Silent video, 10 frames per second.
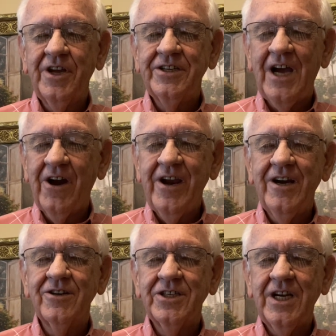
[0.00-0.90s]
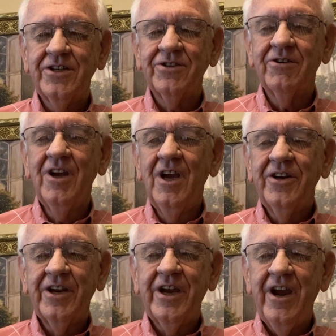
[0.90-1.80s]
as our intercessor
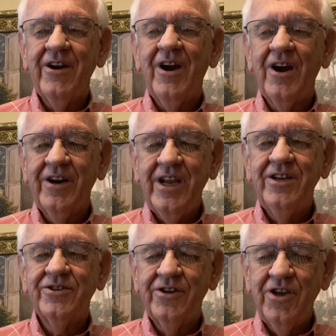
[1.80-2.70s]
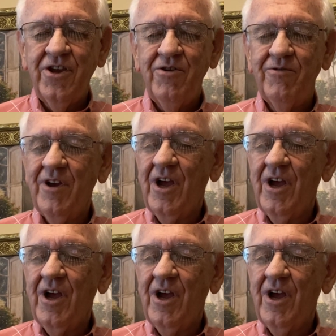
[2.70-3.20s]
to carry our needs to you.